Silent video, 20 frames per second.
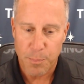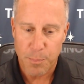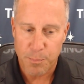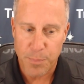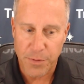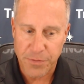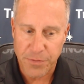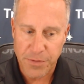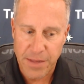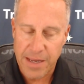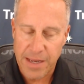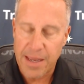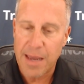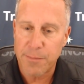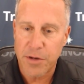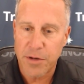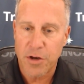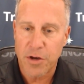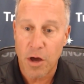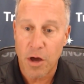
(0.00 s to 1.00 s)
but they
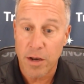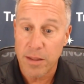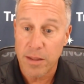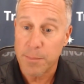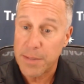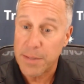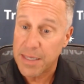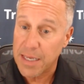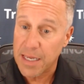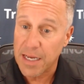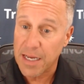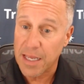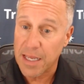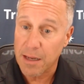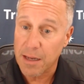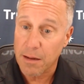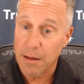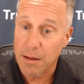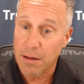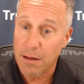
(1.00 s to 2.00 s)
hemmed and hawed in the
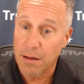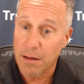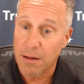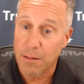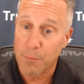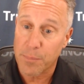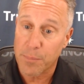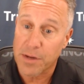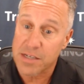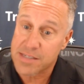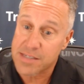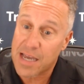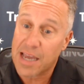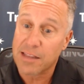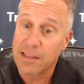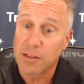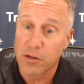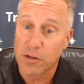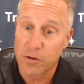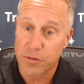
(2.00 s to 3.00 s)
beginning um, because I
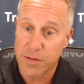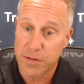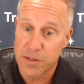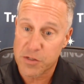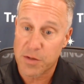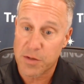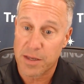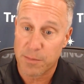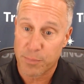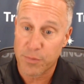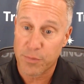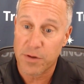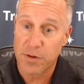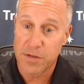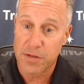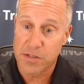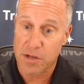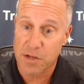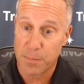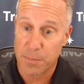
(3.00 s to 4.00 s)
learned this at a
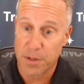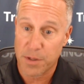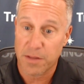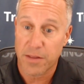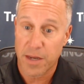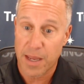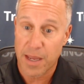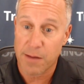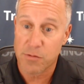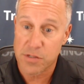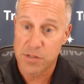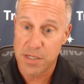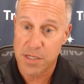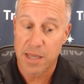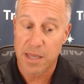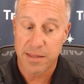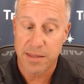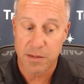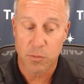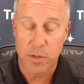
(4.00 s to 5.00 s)
previous company that I was
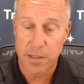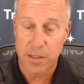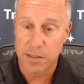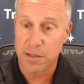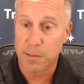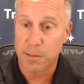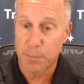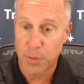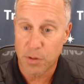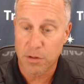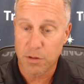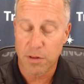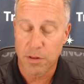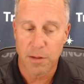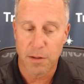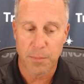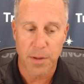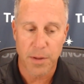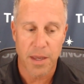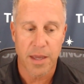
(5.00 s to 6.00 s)
at, that we did a book
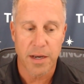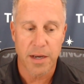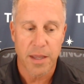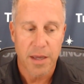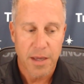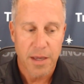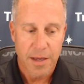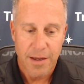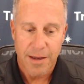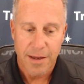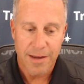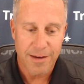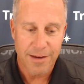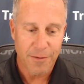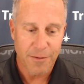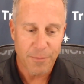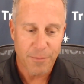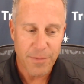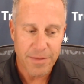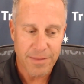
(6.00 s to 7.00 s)
club. And, you
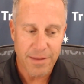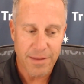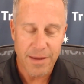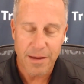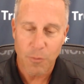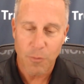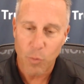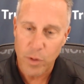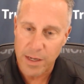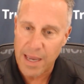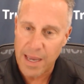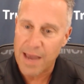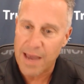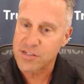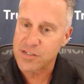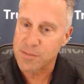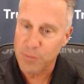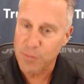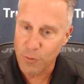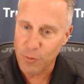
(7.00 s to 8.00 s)
know, we have
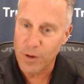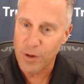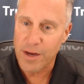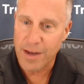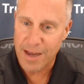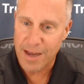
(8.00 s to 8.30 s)
some great